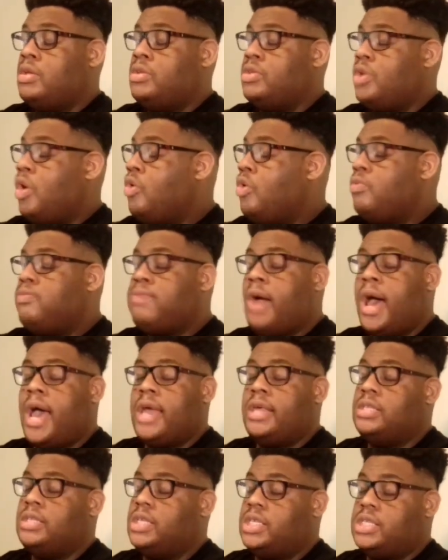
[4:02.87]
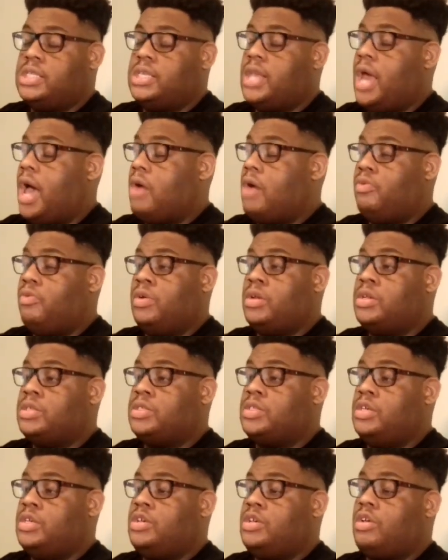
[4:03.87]
Nobody does not want
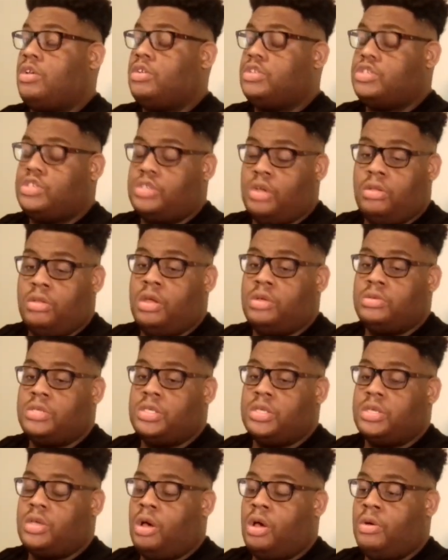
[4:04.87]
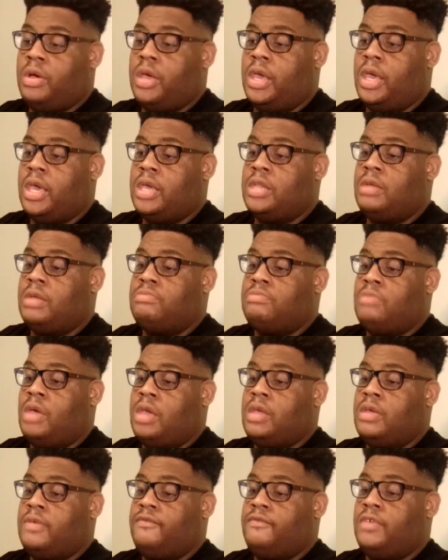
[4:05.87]
to see Solo Sikoa in the
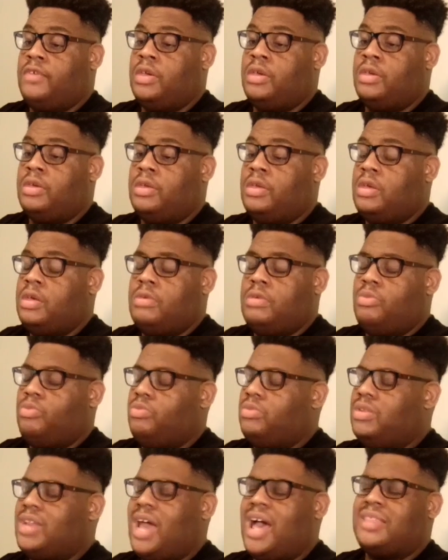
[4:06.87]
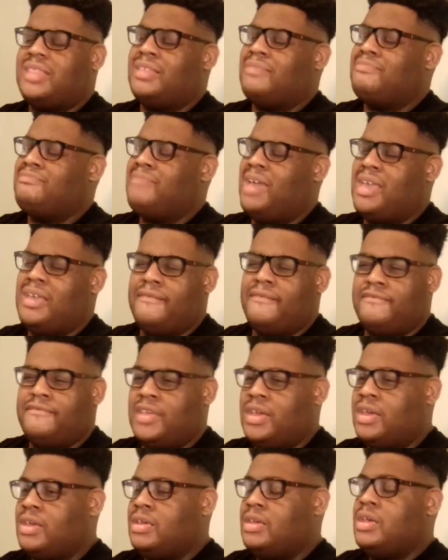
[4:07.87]
main event, not the main
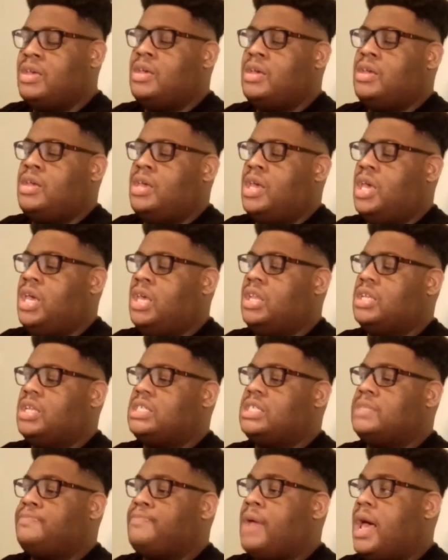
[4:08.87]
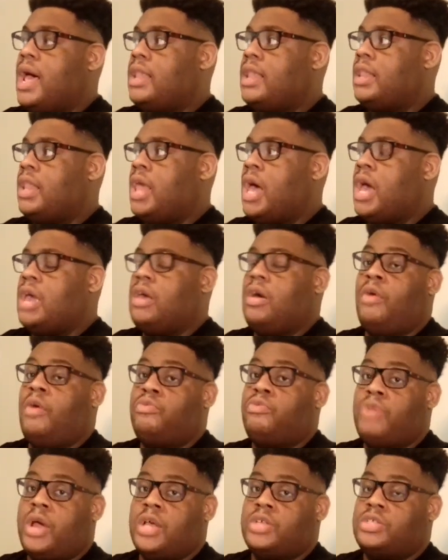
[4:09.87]
event, in the spotlight
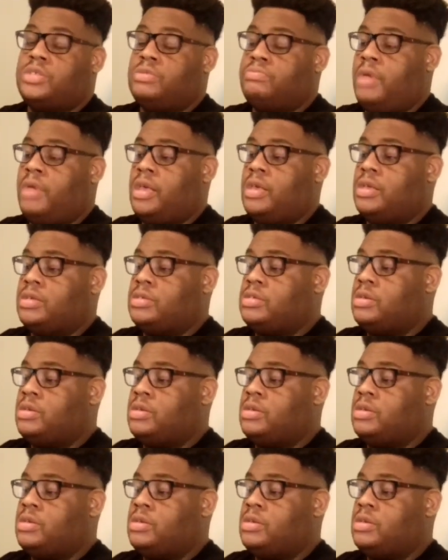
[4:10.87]
of WrestleMania.